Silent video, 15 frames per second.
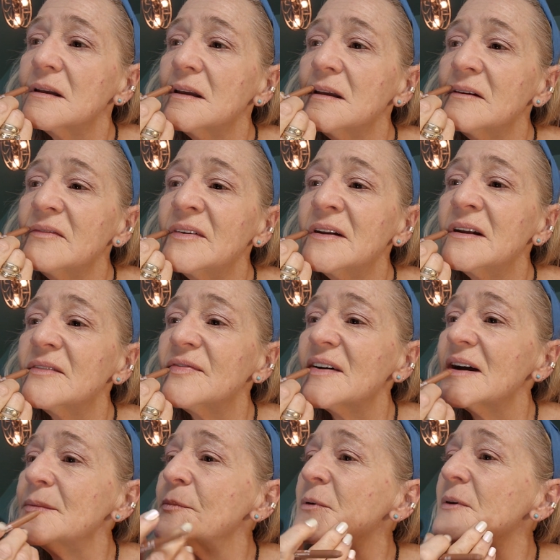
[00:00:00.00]
if
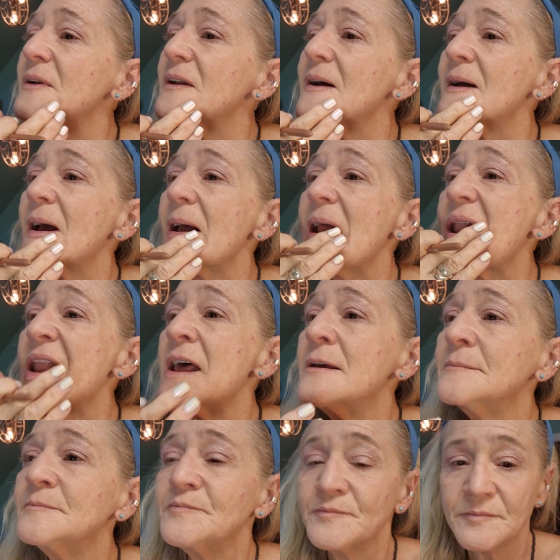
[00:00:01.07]
I put on
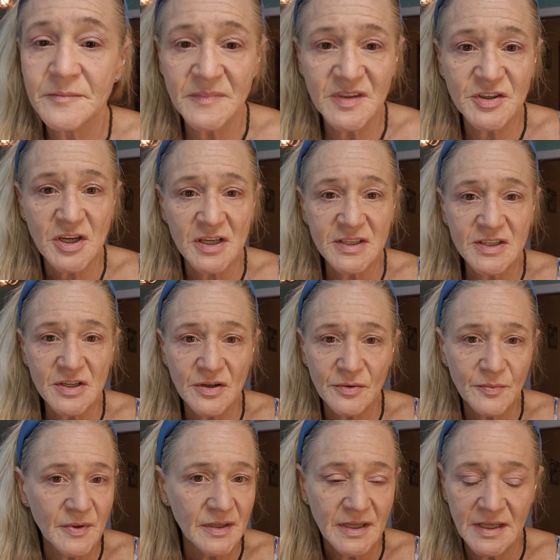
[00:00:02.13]
just a
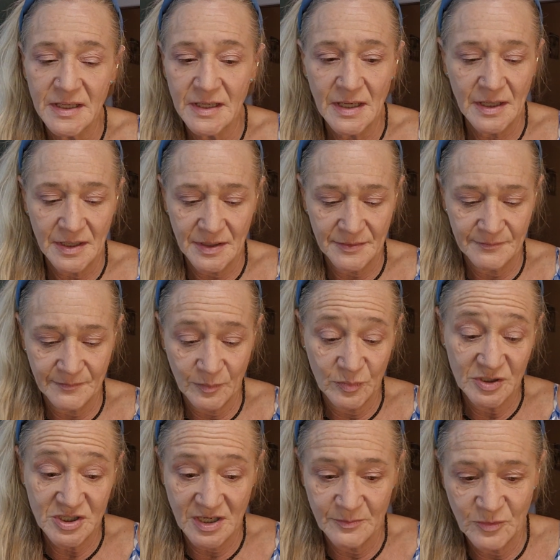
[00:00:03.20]
really,
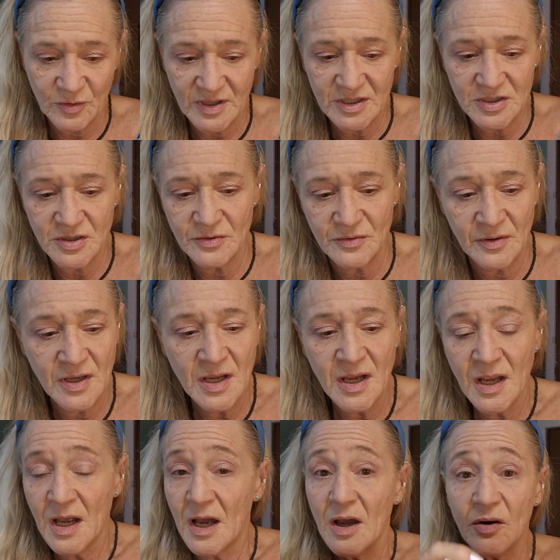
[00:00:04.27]
which I'm going to,
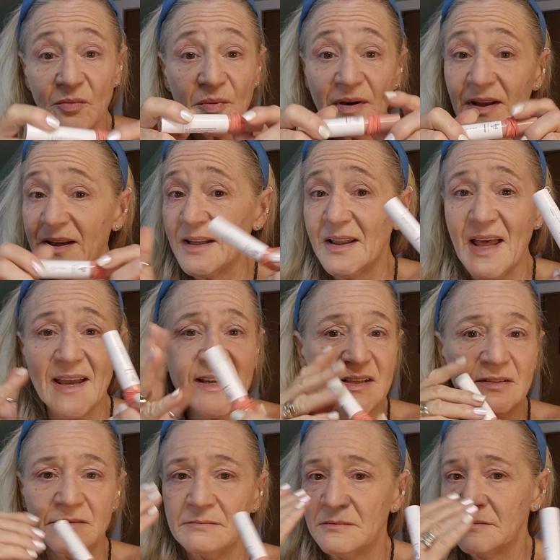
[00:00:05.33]
a really
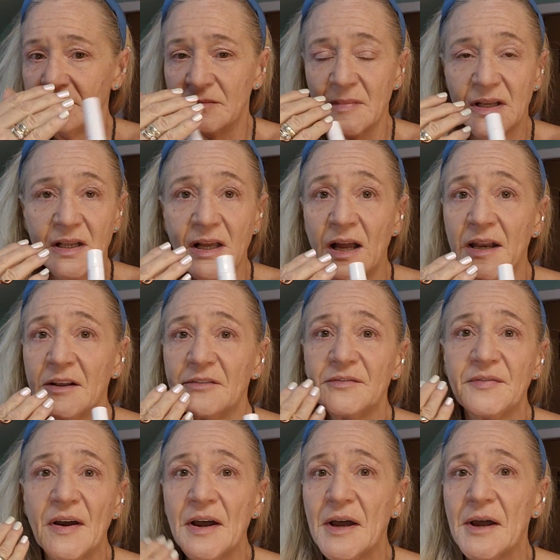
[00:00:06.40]
light kind
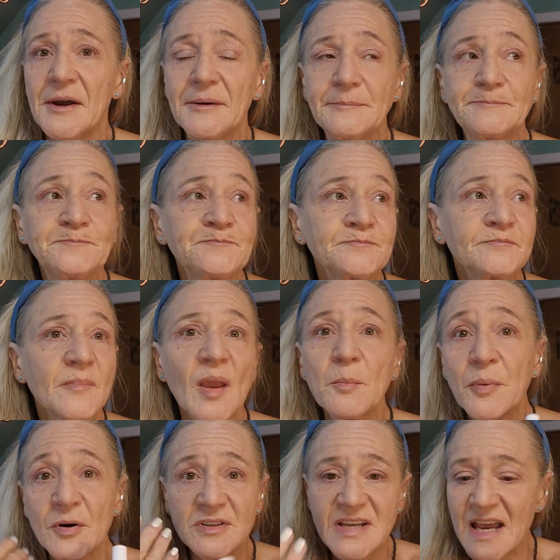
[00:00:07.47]
of
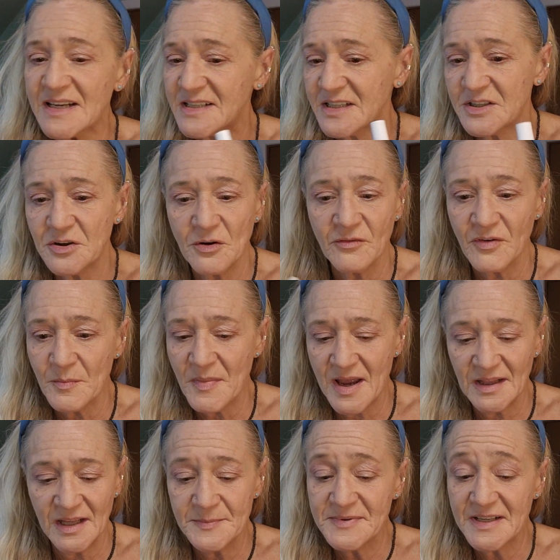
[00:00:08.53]
protectant over my
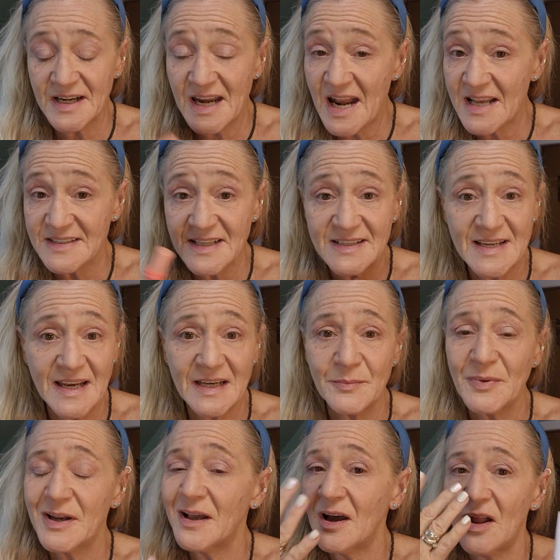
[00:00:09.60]
lips, and it has a tiny
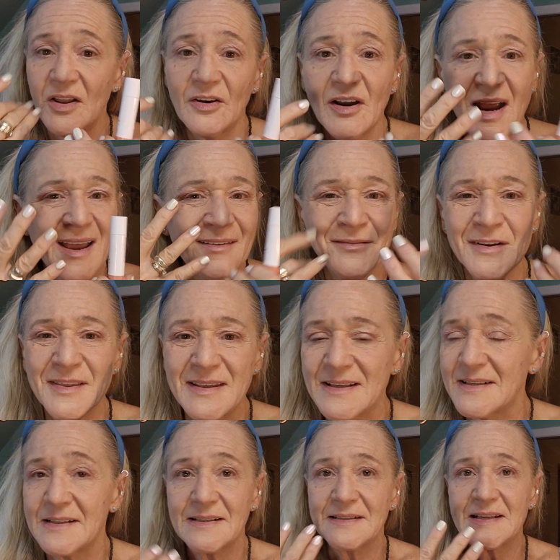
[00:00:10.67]
bit of color,
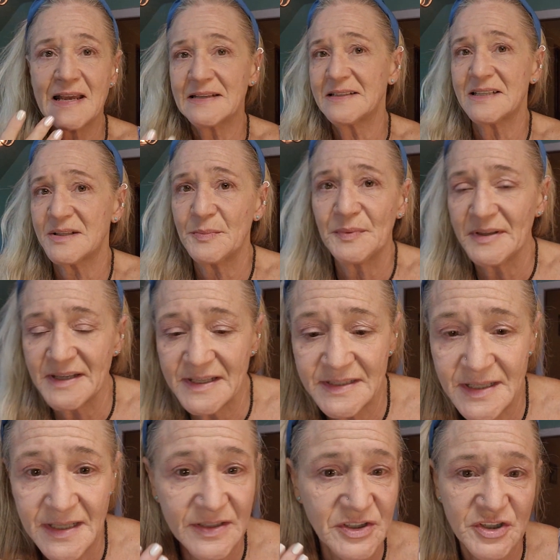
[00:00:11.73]
everything tends to
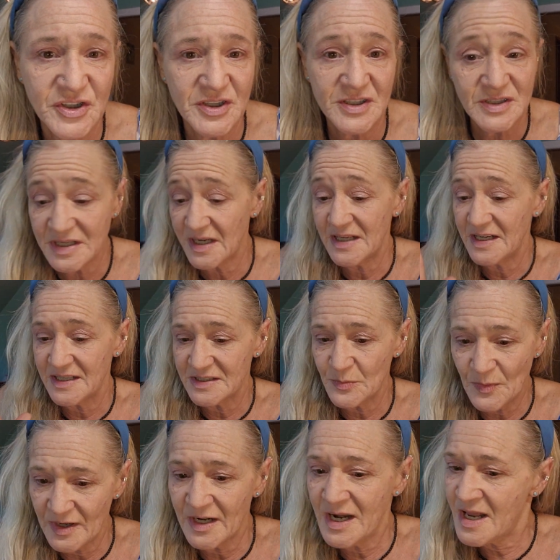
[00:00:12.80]
bleed. It's just, it is
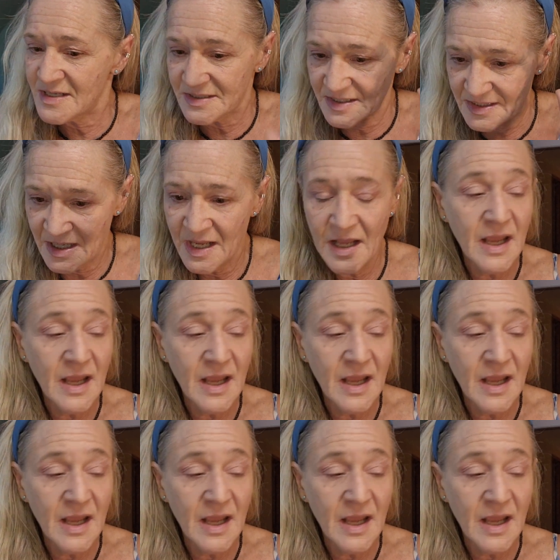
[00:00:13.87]
what it is.